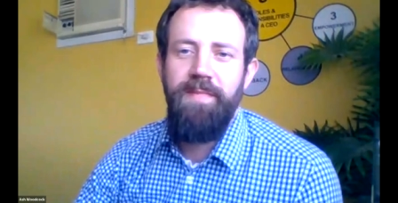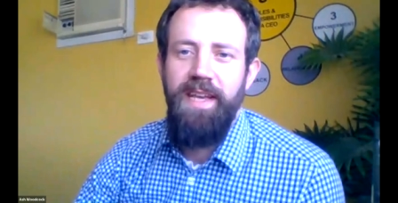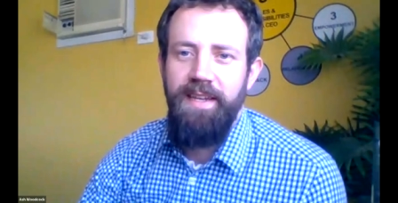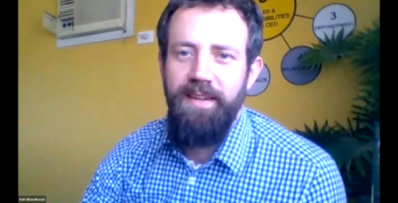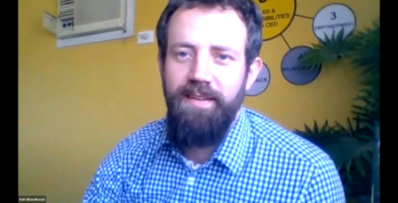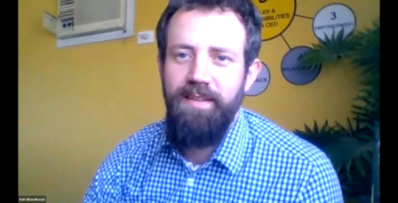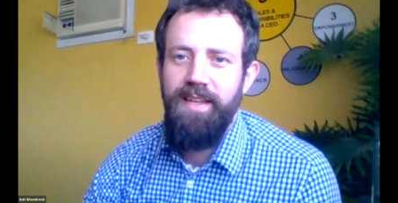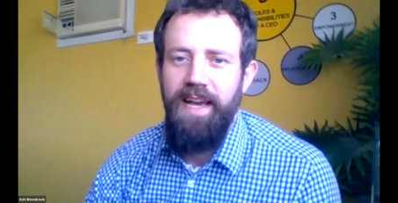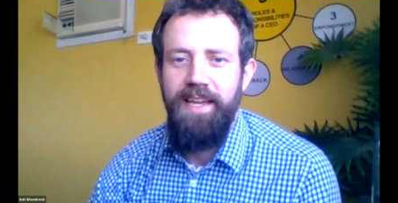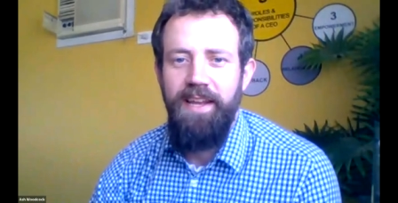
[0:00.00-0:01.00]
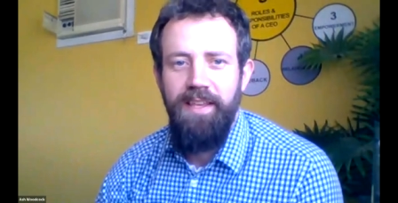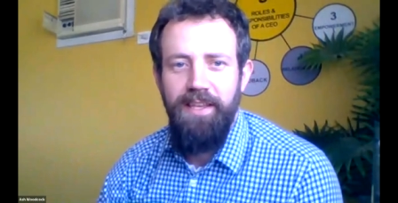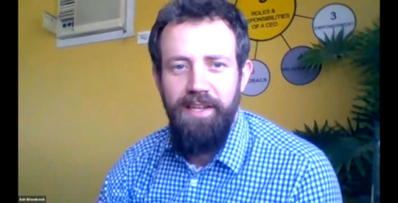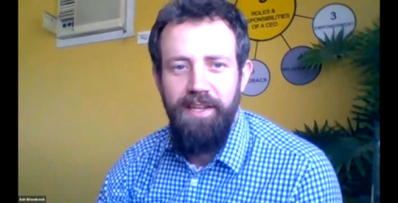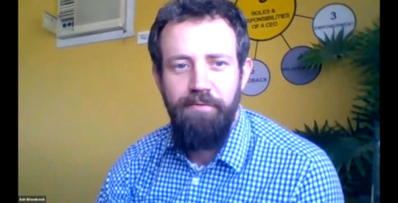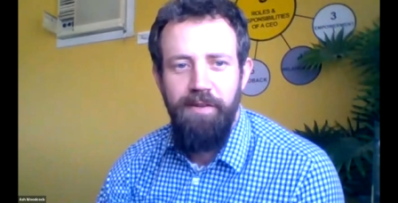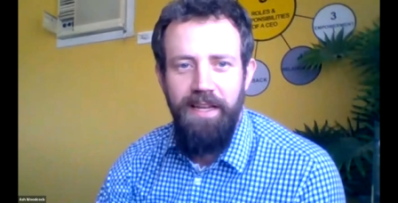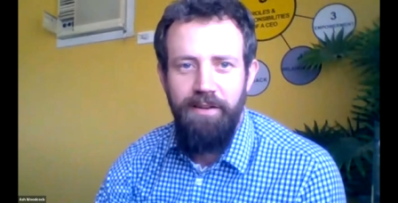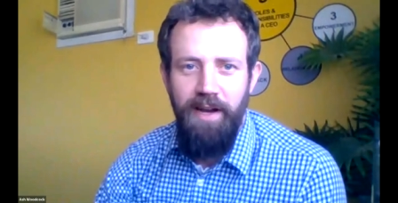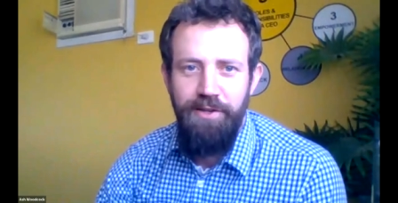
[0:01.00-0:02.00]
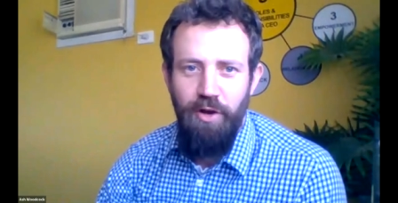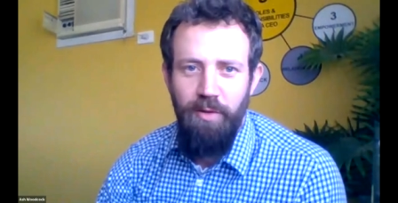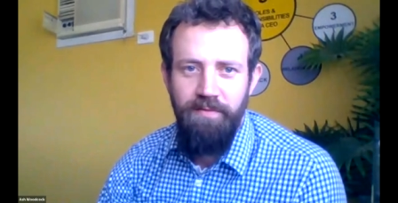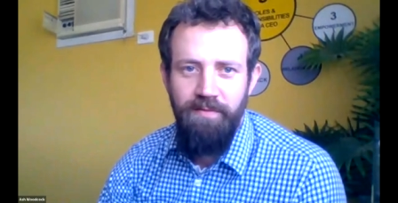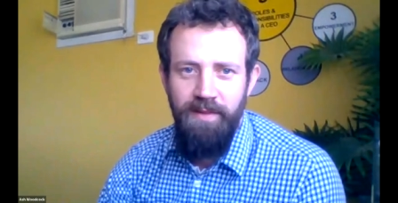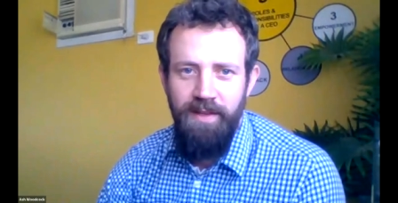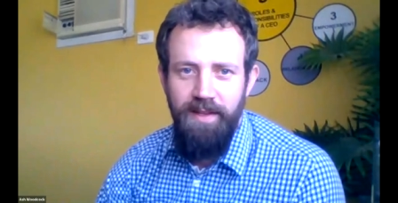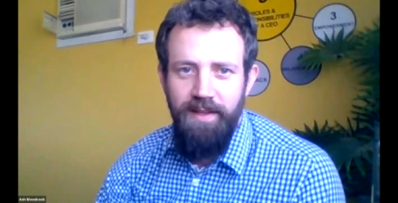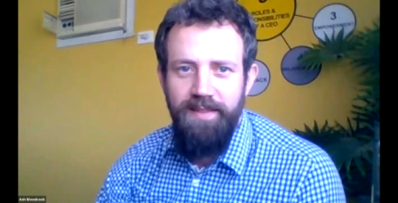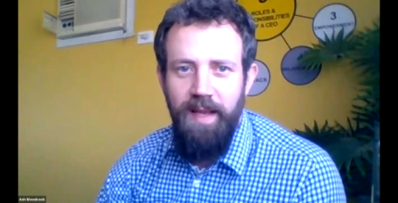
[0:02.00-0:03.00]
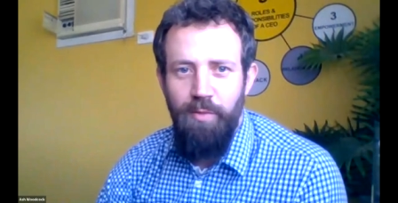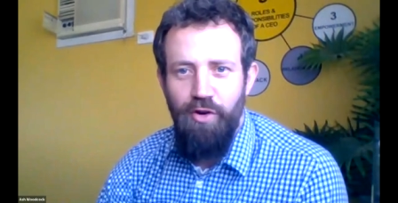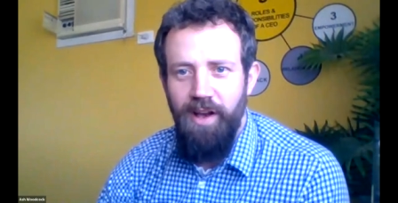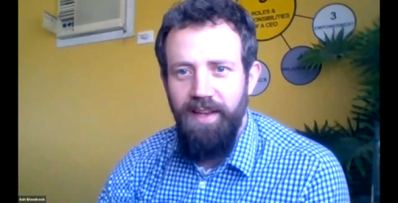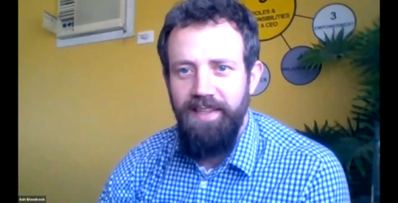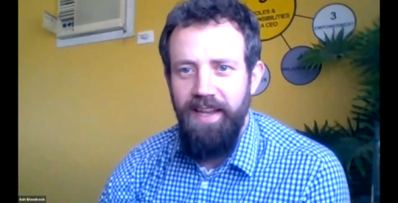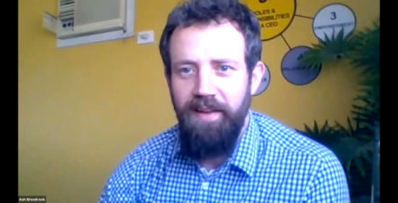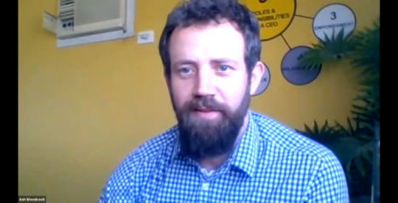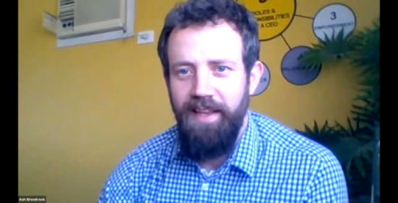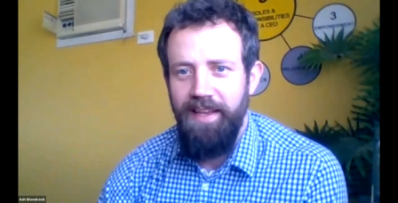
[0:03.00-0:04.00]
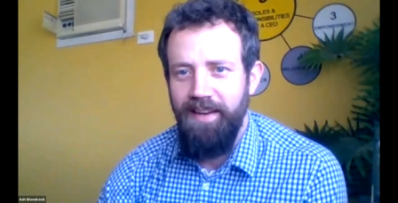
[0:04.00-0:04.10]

and Katie, I think you did a really great job of summarising everything.